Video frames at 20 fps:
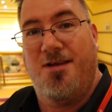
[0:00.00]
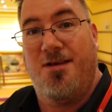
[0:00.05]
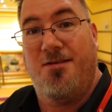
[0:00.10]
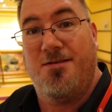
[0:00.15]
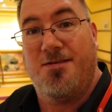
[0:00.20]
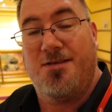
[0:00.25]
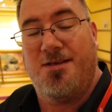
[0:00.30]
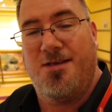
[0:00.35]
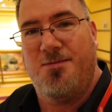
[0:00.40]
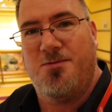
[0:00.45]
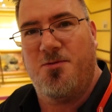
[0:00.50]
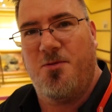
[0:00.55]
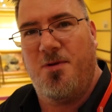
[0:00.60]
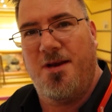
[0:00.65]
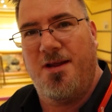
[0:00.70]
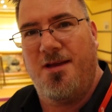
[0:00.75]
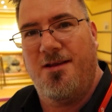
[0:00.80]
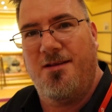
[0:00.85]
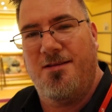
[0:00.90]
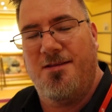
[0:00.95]
Davis keeps
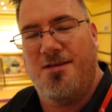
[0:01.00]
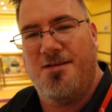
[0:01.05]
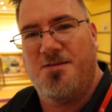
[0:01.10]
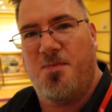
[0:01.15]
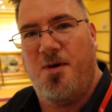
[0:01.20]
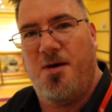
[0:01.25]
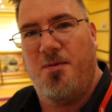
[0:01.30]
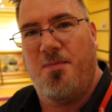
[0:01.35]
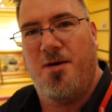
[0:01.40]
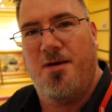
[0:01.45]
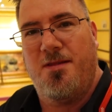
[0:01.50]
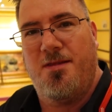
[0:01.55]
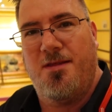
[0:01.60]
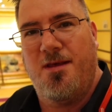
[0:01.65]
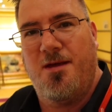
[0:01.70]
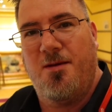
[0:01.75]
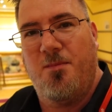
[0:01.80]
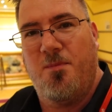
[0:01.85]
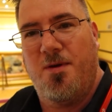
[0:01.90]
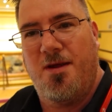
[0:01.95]
winning this putt-putt
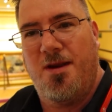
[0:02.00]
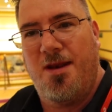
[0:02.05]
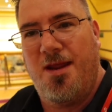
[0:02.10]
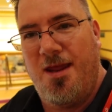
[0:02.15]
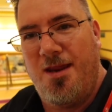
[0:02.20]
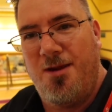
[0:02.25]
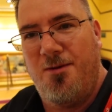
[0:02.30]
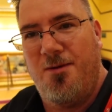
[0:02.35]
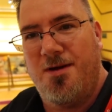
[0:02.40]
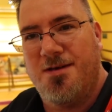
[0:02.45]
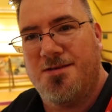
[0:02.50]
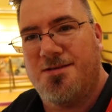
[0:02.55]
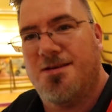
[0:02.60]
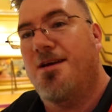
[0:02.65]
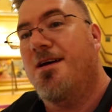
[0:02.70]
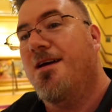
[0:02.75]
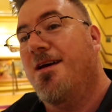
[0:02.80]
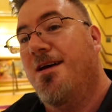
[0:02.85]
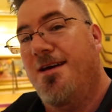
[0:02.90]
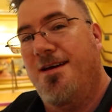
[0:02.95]
thing, but anyways,
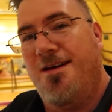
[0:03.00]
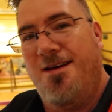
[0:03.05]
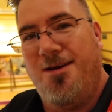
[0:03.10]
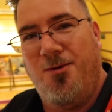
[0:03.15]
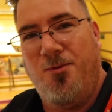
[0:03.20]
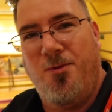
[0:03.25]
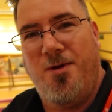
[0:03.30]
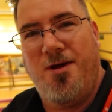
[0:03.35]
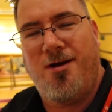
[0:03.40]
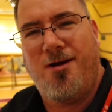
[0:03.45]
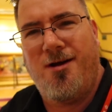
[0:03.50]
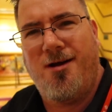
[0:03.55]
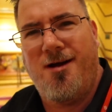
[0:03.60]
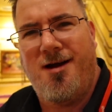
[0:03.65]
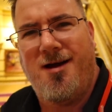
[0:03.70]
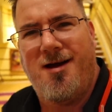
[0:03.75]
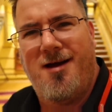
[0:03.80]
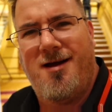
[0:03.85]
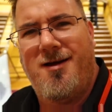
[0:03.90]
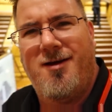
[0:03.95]
We are
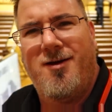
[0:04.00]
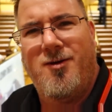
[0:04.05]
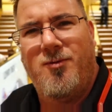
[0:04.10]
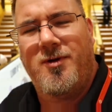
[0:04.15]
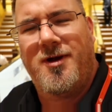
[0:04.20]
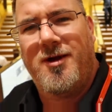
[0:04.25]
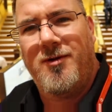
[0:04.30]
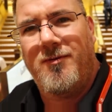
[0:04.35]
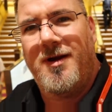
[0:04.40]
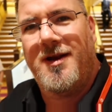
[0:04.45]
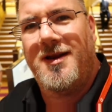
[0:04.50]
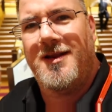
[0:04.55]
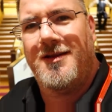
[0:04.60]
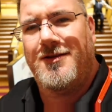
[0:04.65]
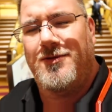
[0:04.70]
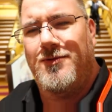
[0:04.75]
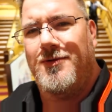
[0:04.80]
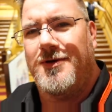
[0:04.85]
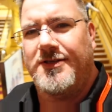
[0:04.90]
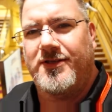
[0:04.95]
uh, we're getting ready to
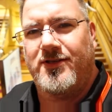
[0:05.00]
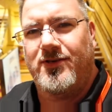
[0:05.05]
do a